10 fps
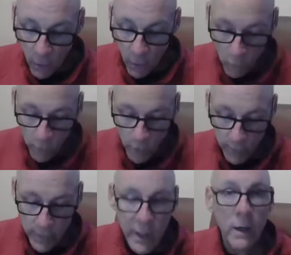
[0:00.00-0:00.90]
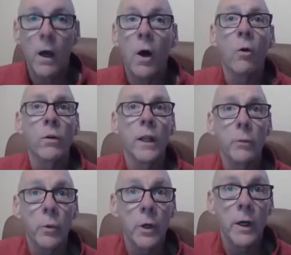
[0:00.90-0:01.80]
on their
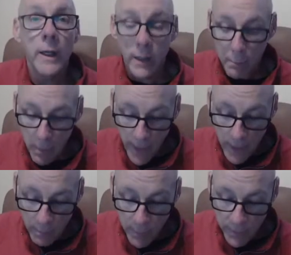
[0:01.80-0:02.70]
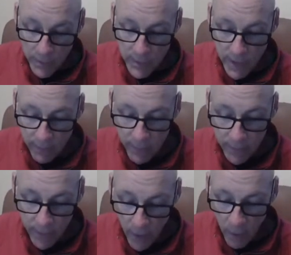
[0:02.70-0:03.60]
only run in the bottom of the
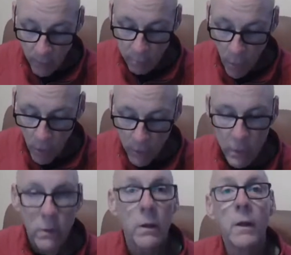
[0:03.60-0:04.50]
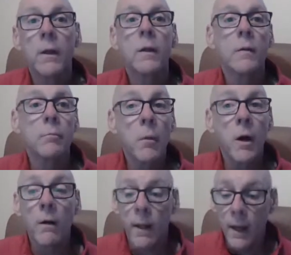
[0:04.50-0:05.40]
seventh off Parker
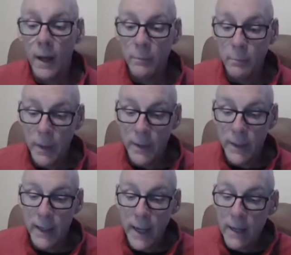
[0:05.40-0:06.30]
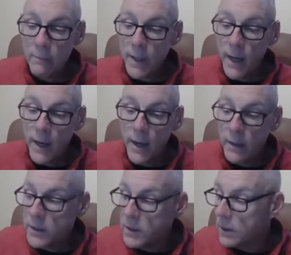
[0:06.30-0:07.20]
Marlott, but the
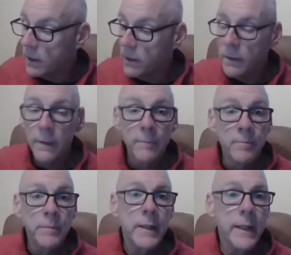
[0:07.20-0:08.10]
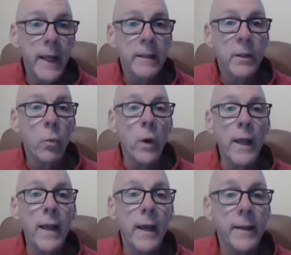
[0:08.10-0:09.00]
Gamecocks get the
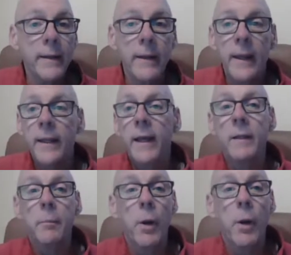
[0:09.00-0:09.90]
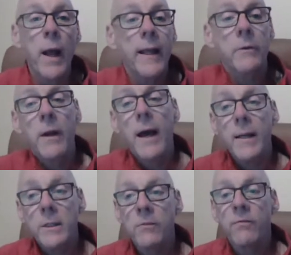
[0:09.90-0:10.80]
win and get the bragging
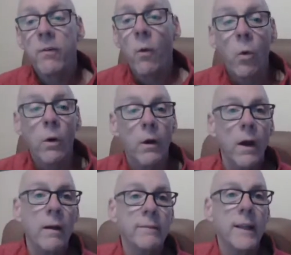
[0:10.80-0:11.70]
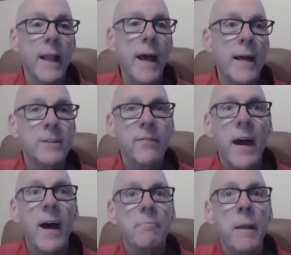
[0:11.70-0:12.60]
rights. Four of the last
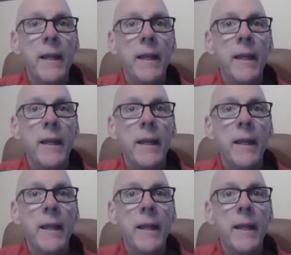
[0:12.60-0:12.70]
five